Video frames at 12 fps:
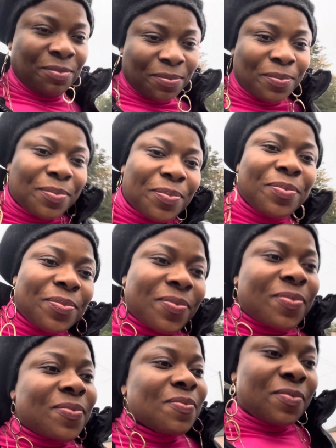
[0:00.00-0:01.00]

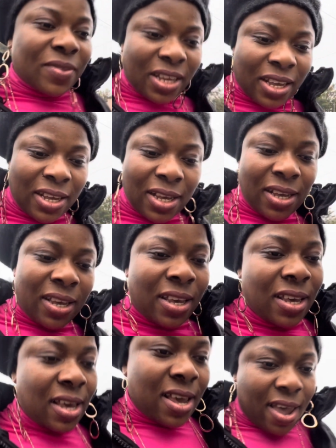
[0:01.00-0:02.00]

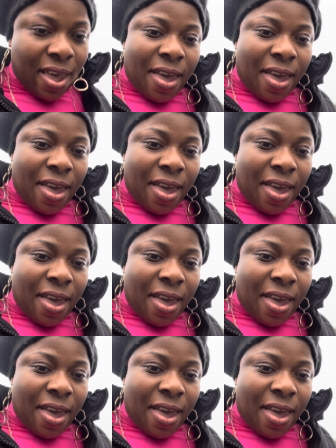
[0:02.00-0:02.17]
Nothing is said.